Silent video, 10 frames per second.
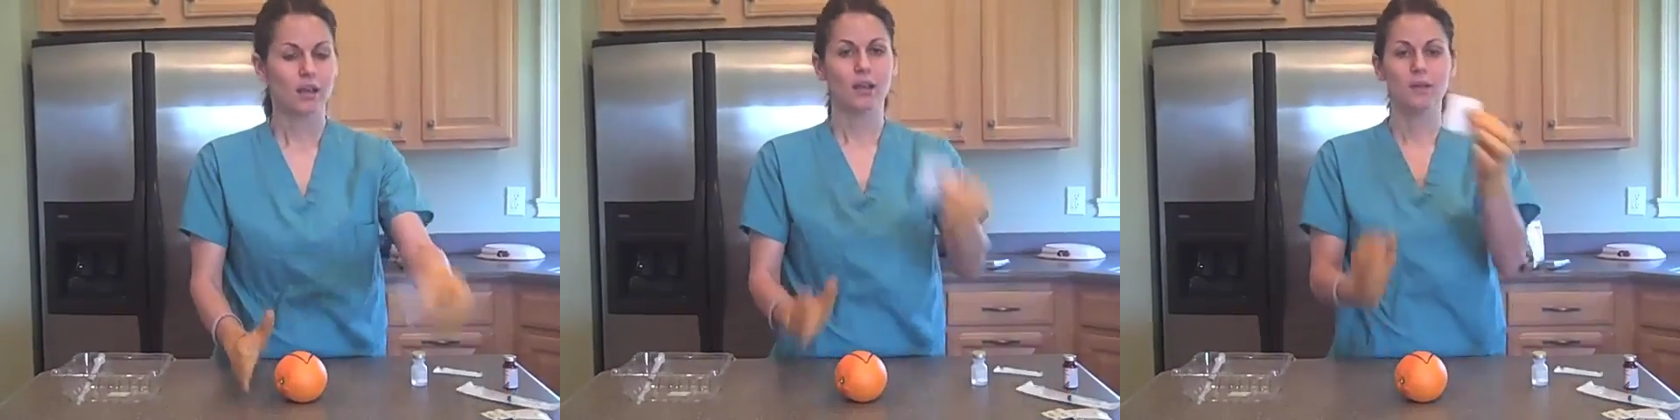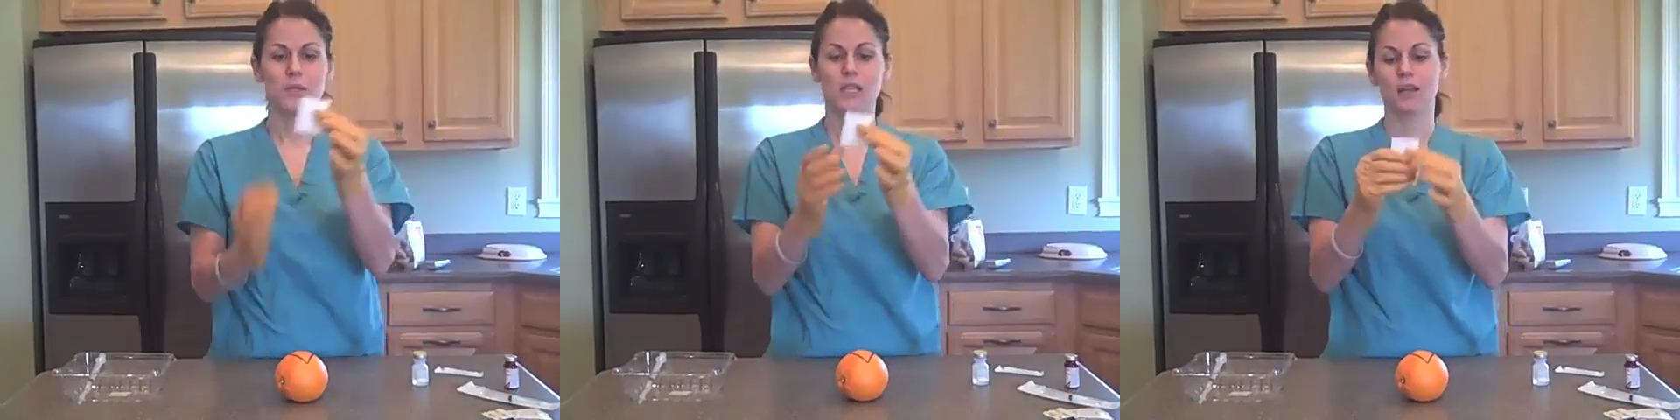And then
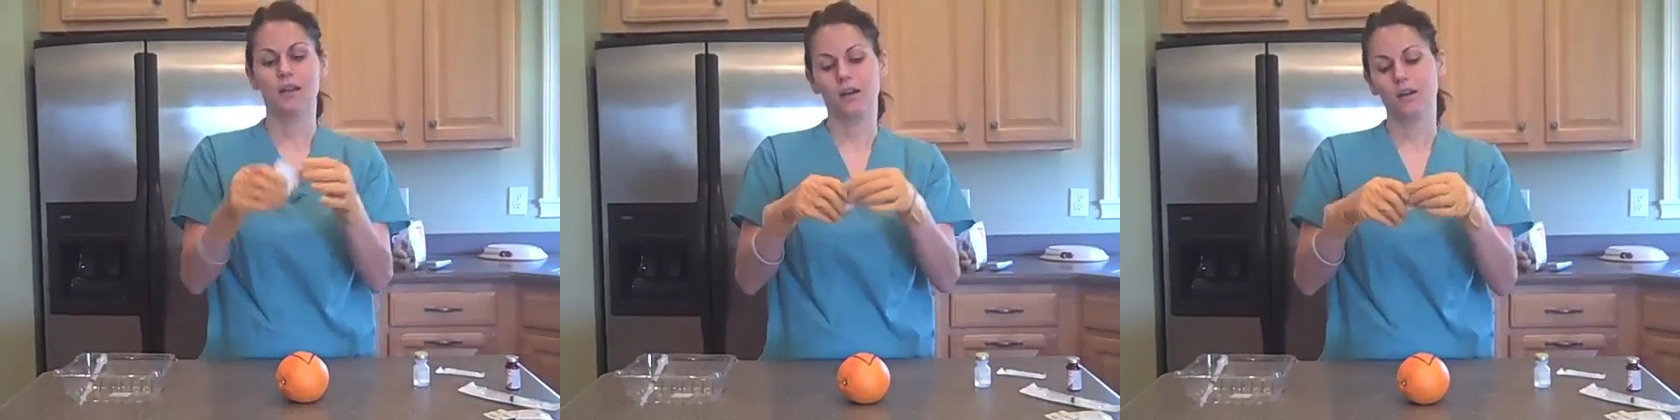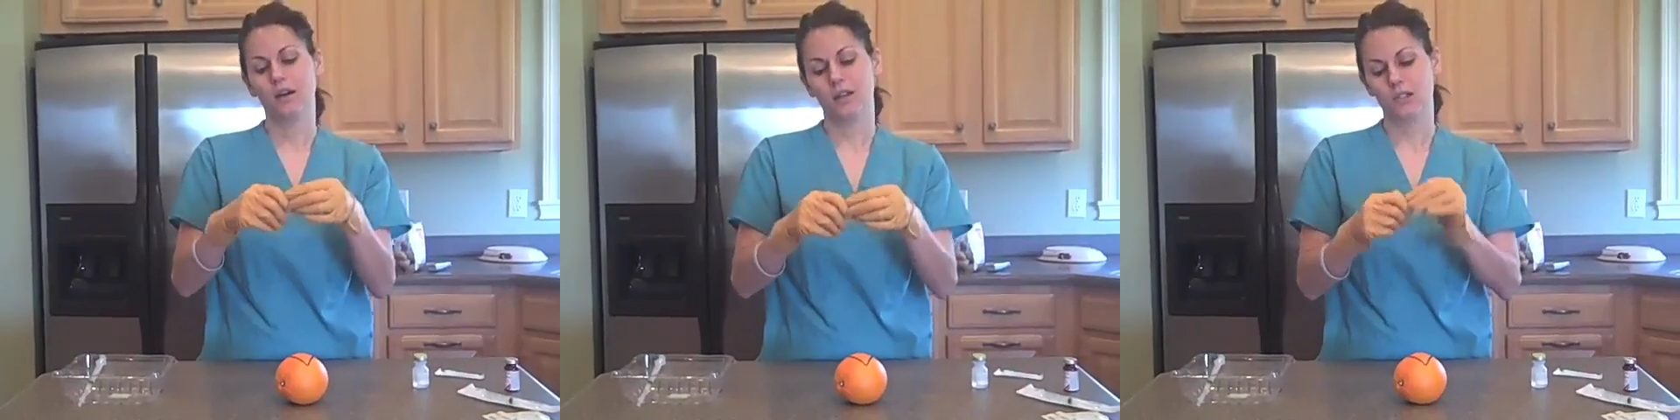we take an
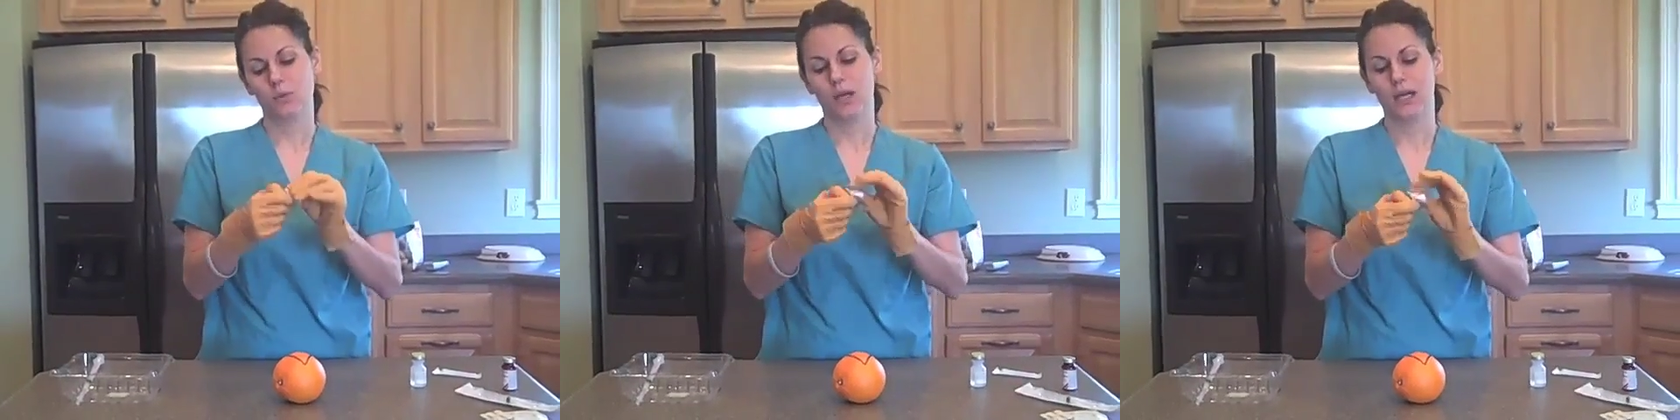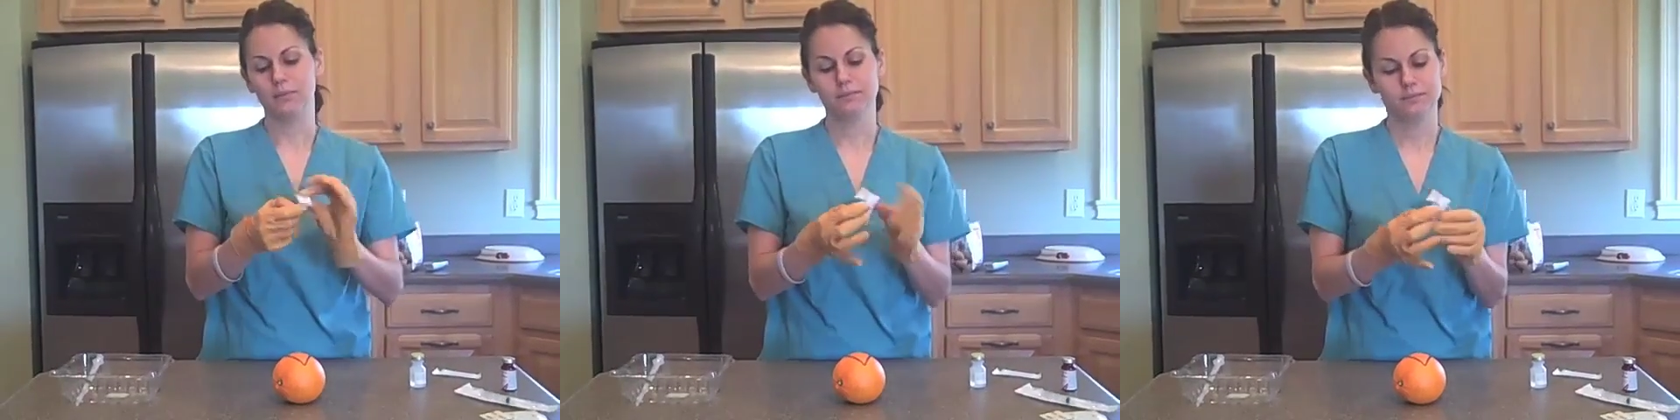alcohol
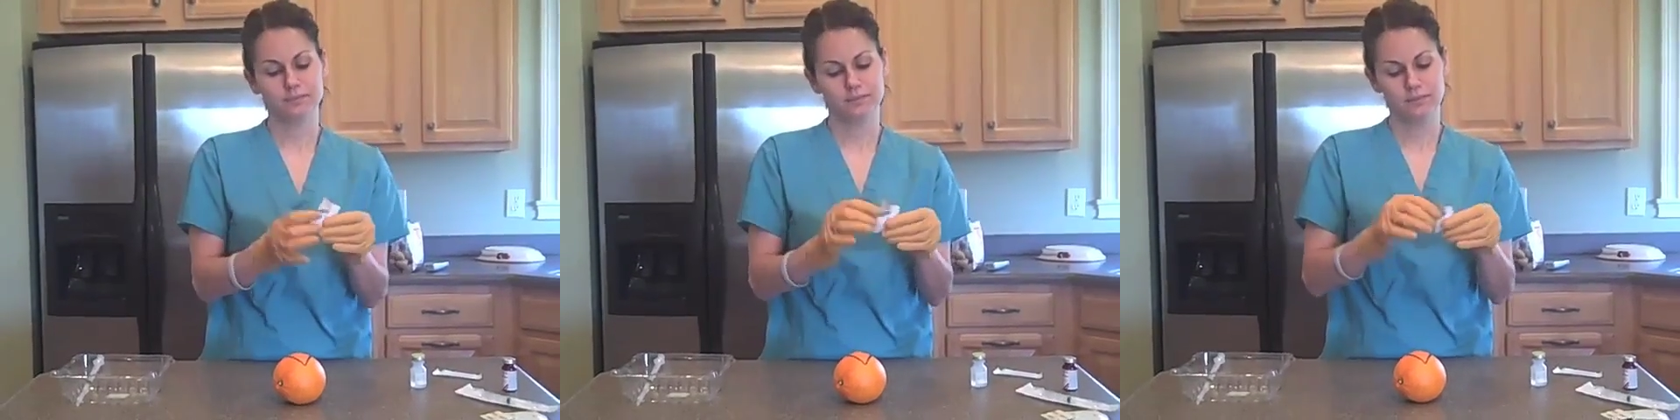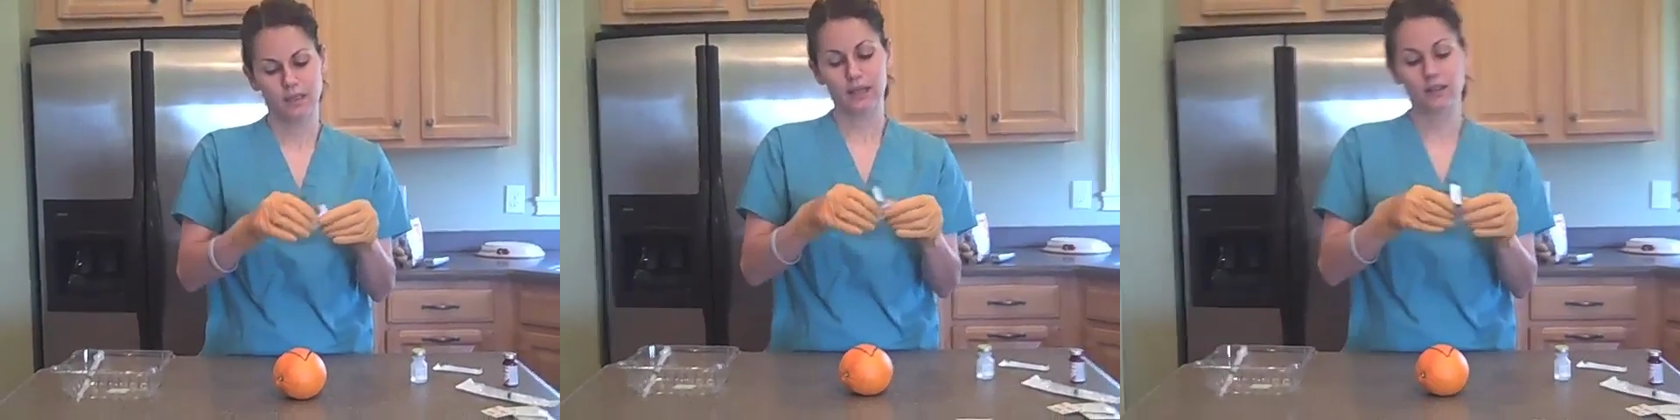swab
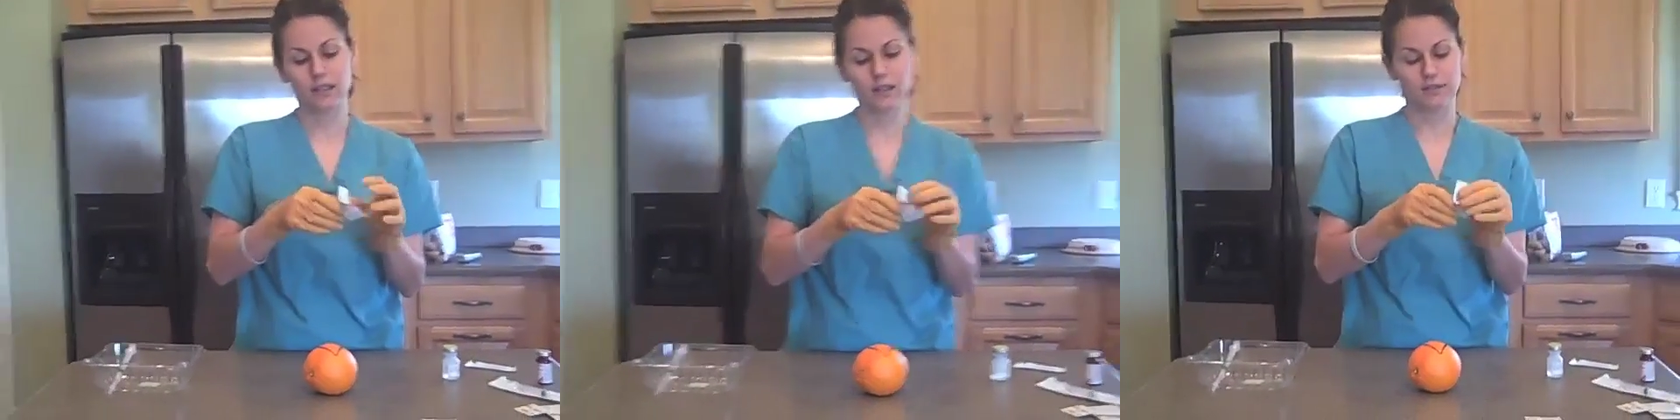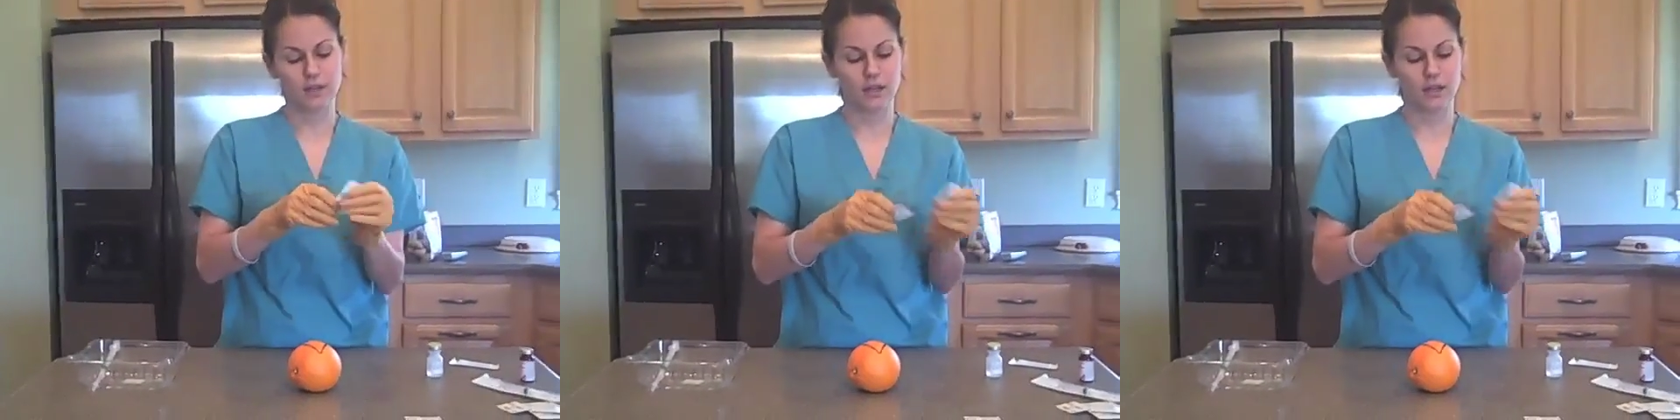and clean off the